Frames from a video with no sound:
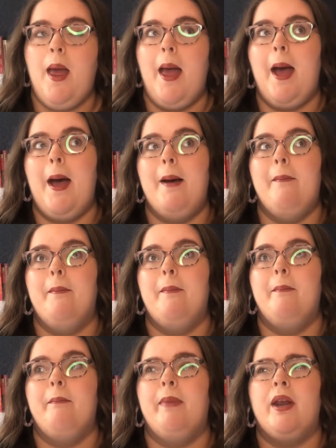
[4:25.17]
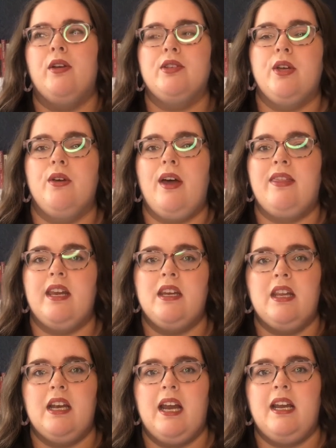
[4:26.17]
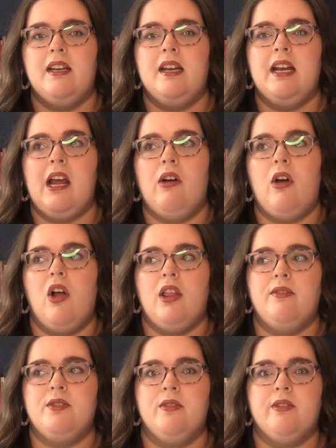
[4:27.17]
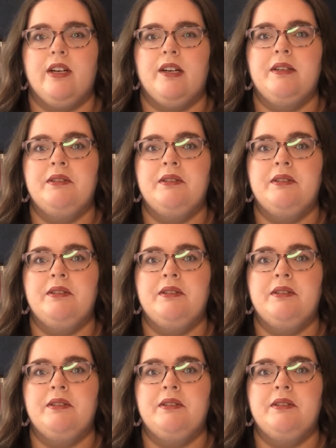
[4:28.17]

but also at the end of the night, any alcohol left over